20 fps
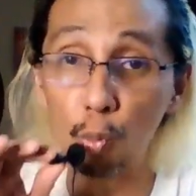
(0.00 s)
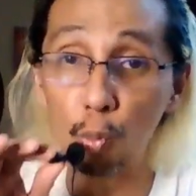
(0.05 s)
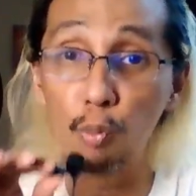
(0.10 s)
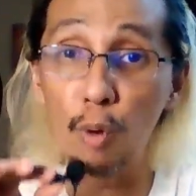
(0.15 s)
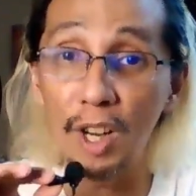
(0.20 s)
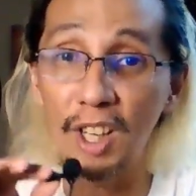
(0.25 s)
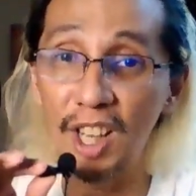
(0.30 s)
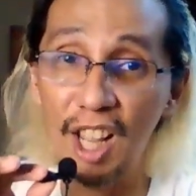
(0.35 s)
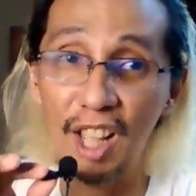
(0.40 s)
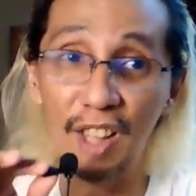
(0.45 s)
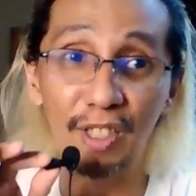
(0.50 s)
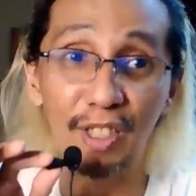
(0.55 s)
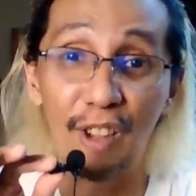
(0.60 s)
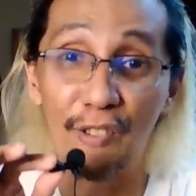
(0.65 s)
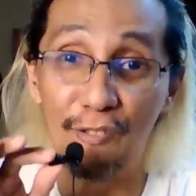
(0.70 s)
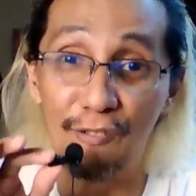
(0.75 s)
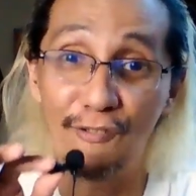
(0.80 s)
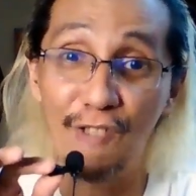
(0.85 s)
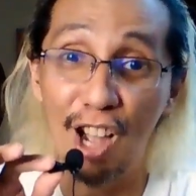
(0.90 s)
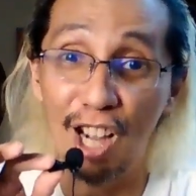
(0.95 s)
what the
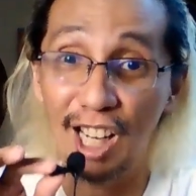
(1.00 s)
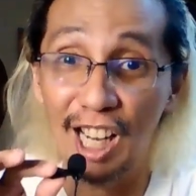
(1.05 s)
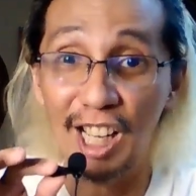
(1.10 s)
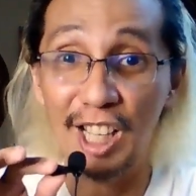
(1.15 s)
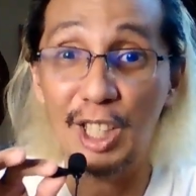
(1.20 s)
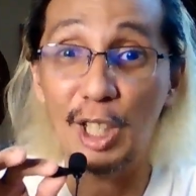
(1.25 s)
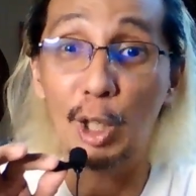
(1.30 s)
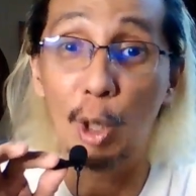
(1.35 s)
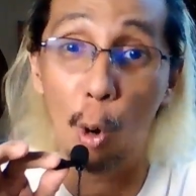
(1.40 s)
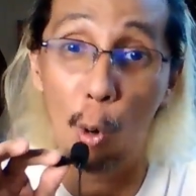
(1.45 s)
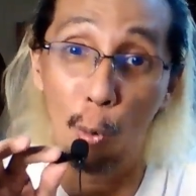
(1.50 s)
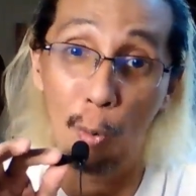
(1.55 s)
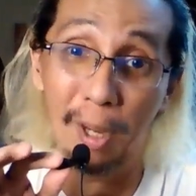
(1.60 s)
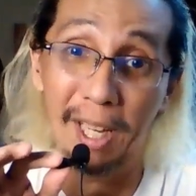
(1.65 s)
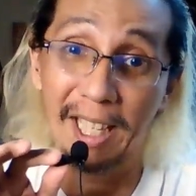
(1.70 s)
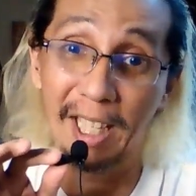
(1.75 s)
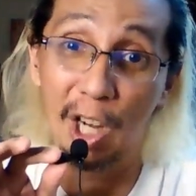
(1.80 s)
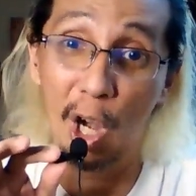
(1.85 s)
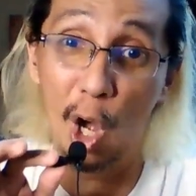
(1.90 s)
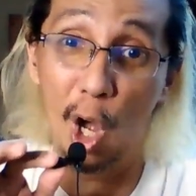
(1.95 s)
fuck is
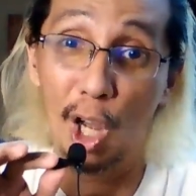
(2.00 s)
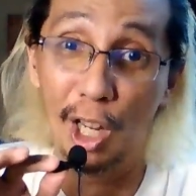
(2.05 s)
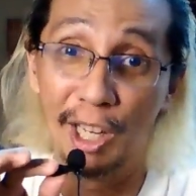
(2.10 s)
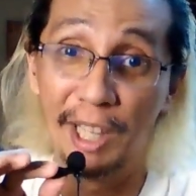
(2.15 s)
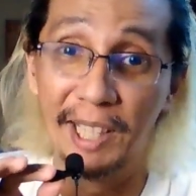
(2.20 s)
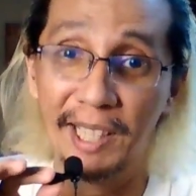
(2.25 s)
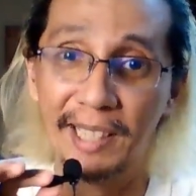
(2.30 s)
going on,